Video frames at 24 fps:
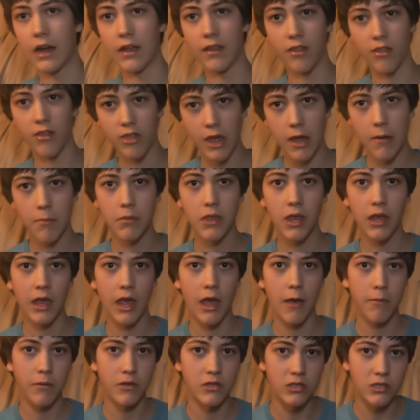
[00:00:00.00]
and the same
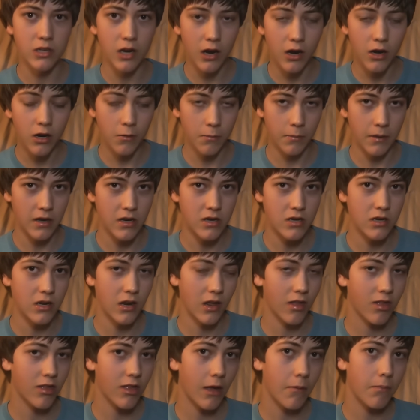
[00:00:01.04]
thing happens in our
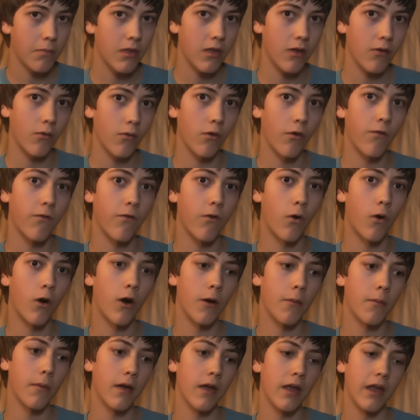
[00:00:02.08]
dimension, except it will
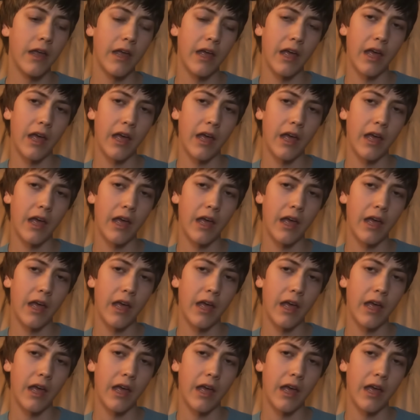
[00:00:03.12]
form